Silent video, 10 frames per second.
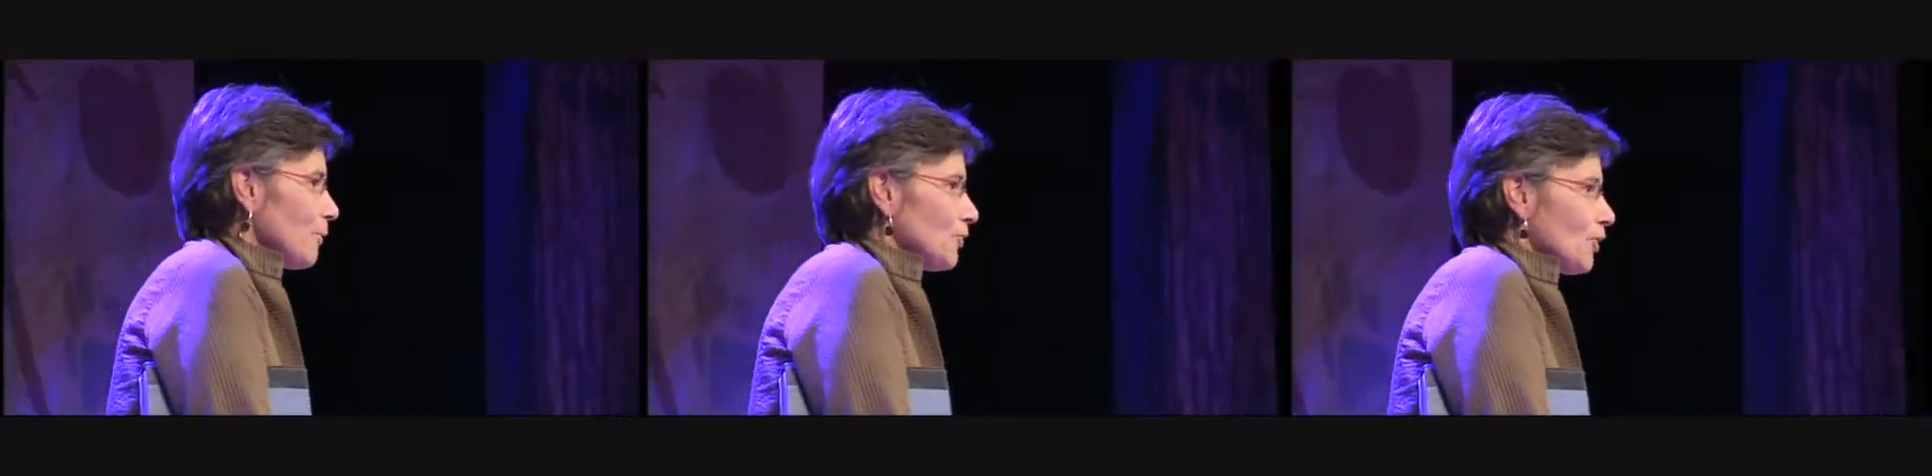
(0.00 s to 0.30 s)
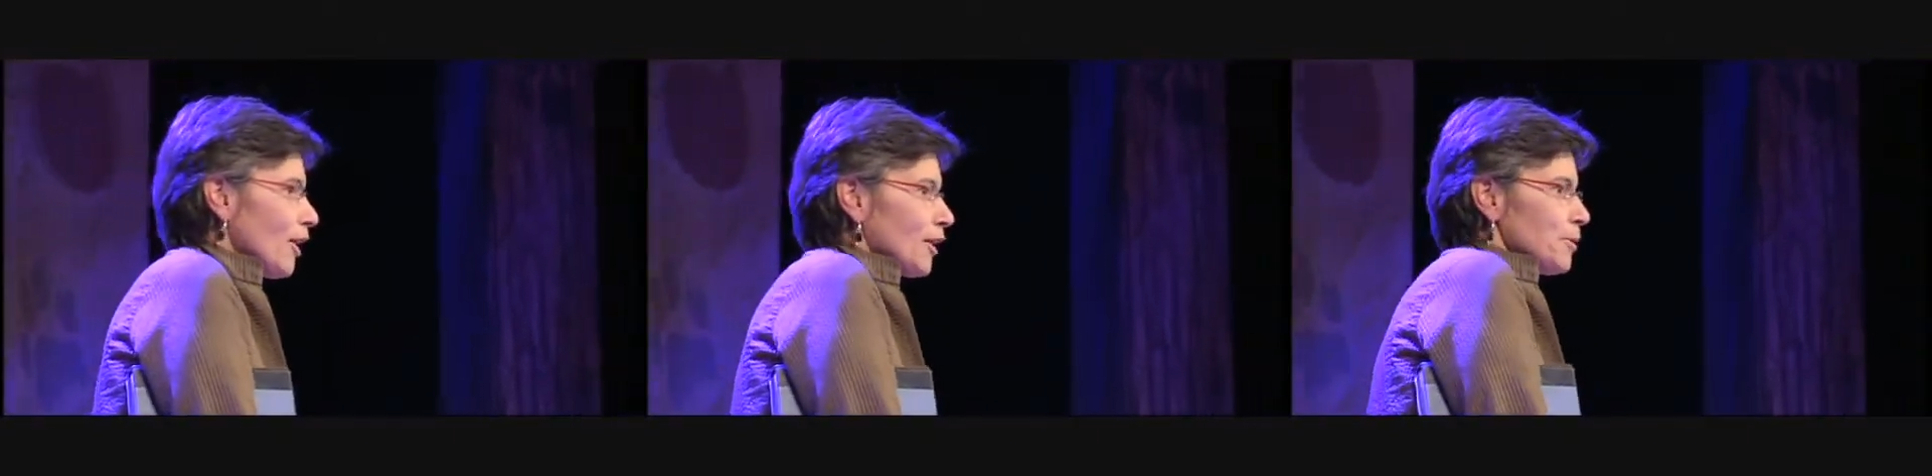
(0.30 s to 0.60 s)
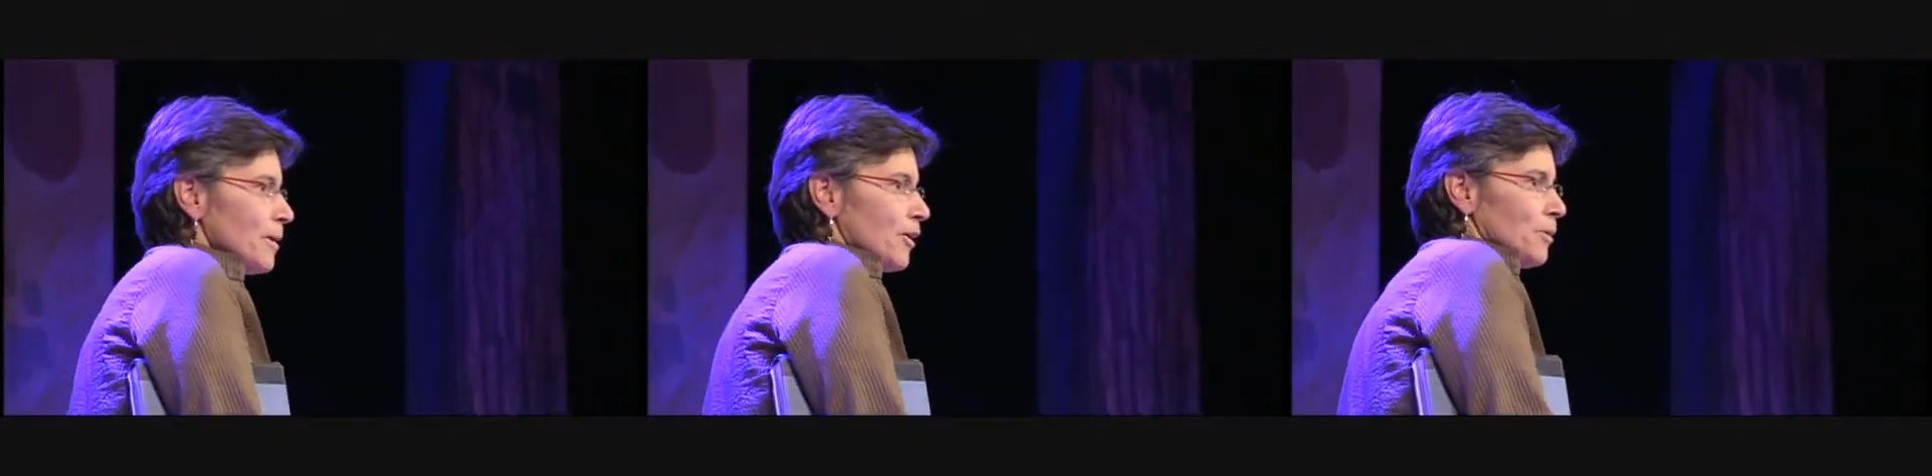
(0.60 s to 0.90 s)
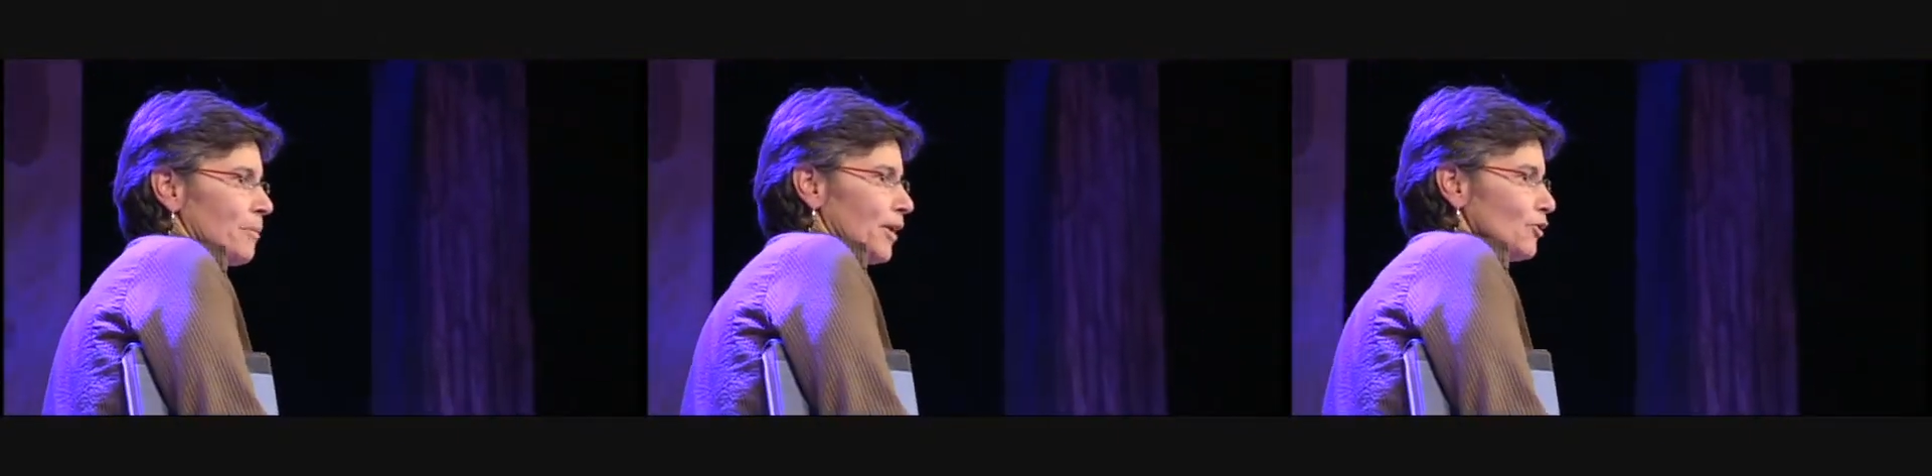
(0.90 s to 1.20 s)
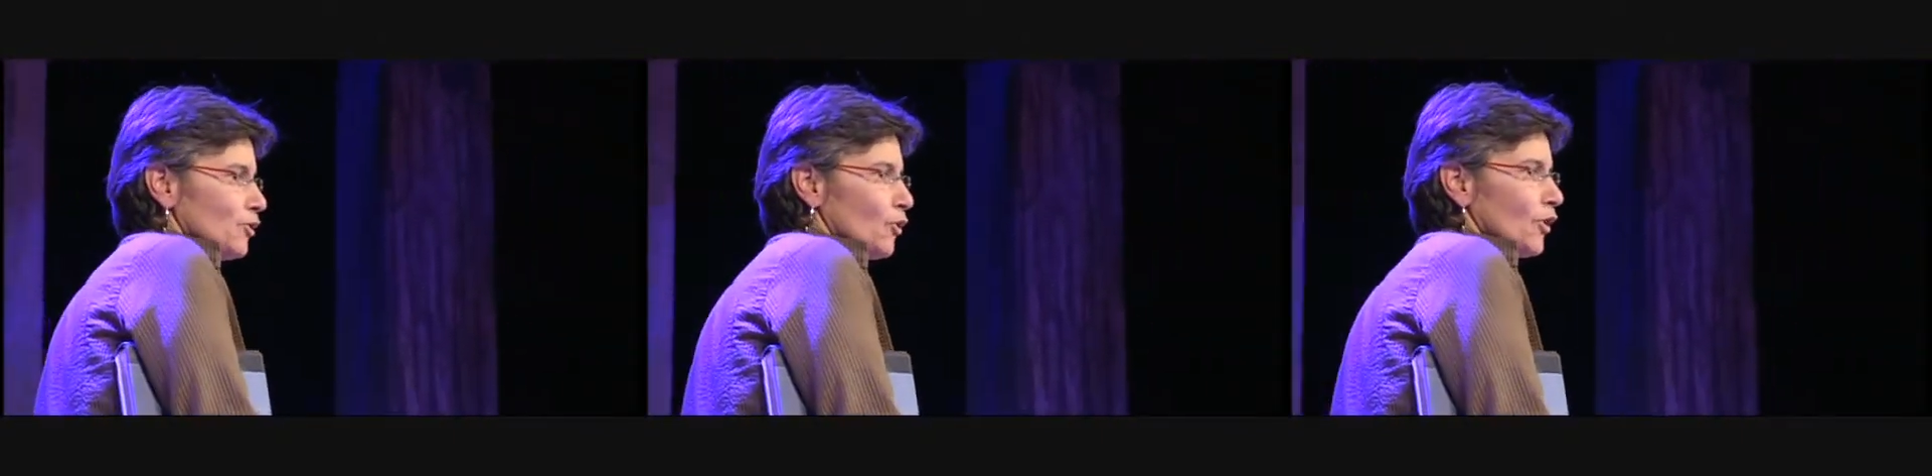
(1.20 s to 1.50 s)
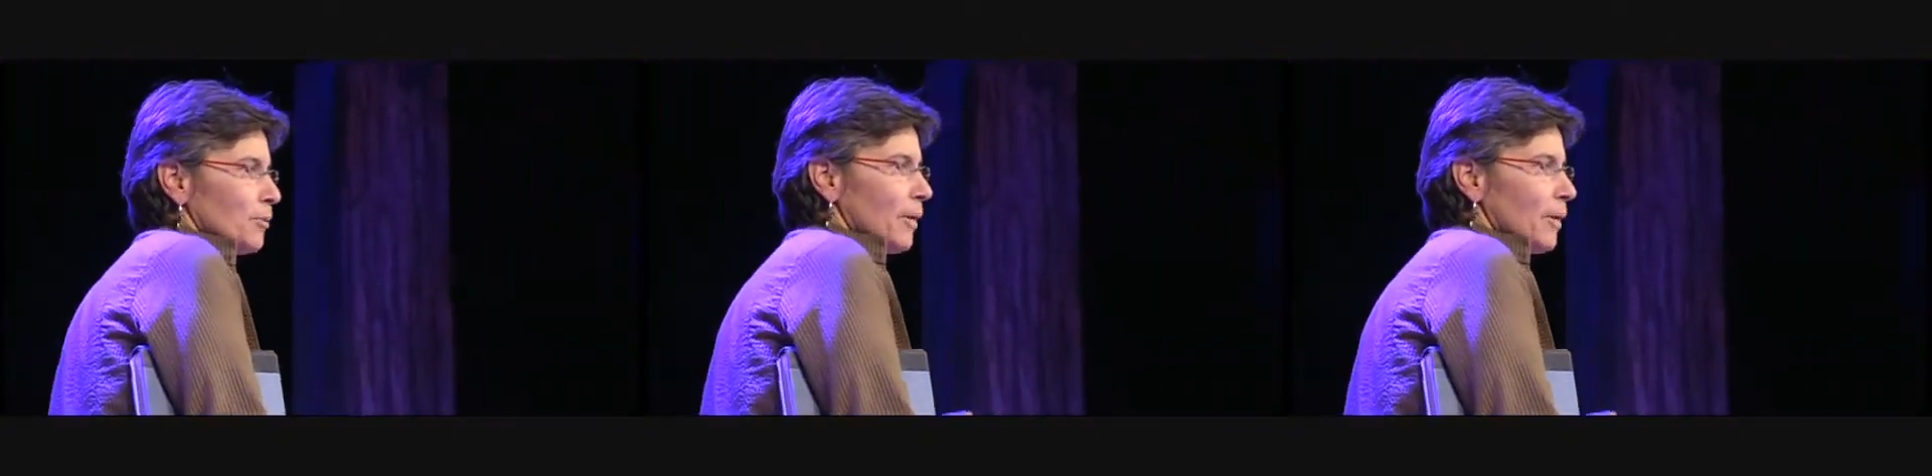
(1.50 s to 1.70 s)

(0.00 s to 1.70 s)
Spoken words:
I was talking about in my story.